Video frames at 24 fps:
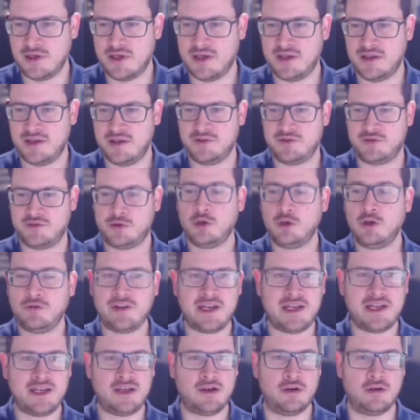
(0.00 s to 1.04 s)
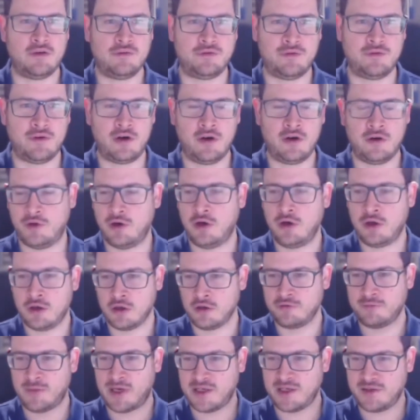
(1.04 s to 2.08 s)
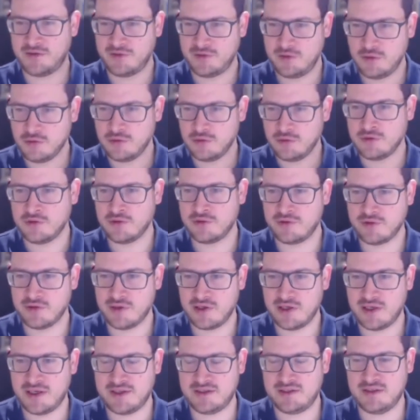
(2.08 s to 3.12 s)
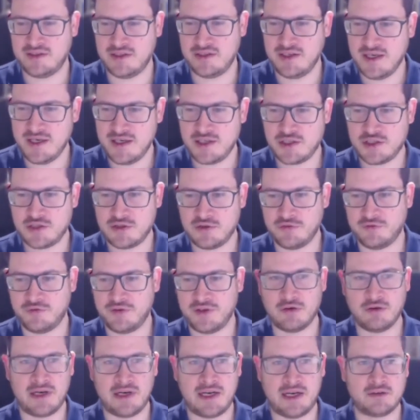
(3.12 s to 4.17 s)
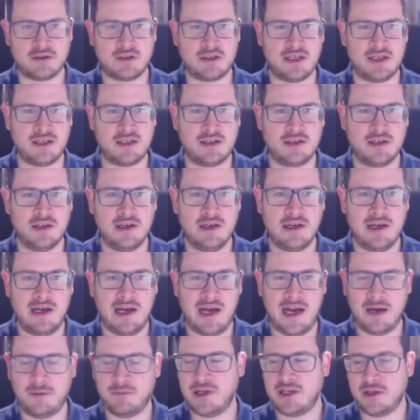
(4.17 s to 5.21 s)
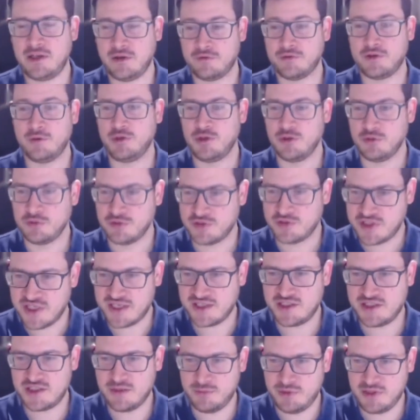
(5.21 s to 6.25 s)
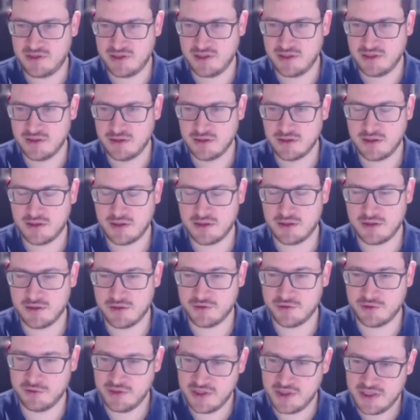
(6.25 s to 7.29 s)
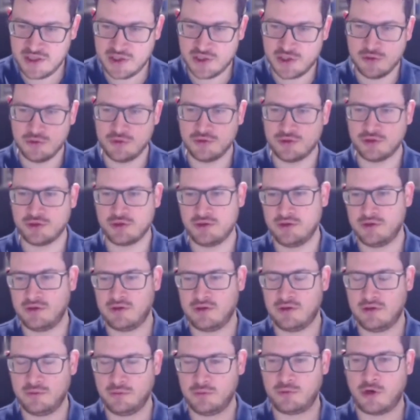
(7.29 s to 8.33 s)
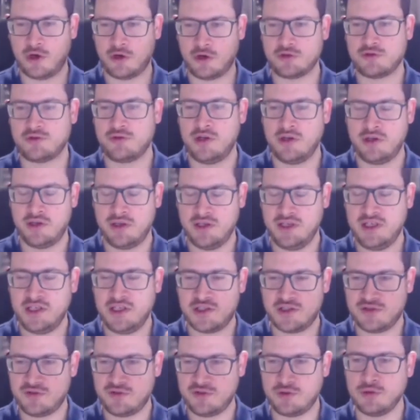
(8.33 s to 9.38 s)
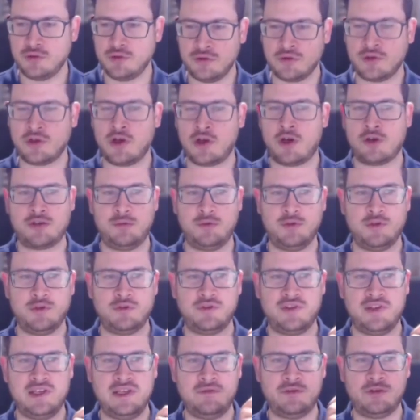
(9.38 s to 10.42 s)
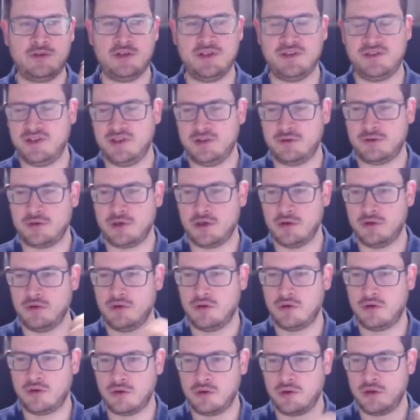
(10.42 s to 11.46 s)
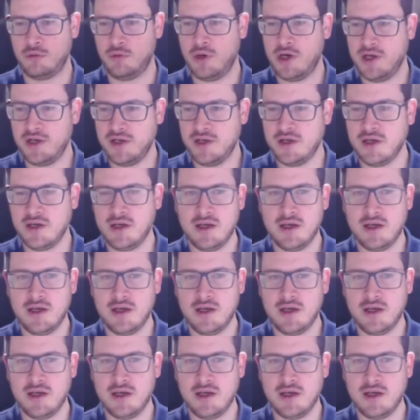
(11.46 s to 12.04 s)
survey of all of my students at ETH to figure out like how many of them use ChatGPT. So each each student contributes either a 0 or a 1,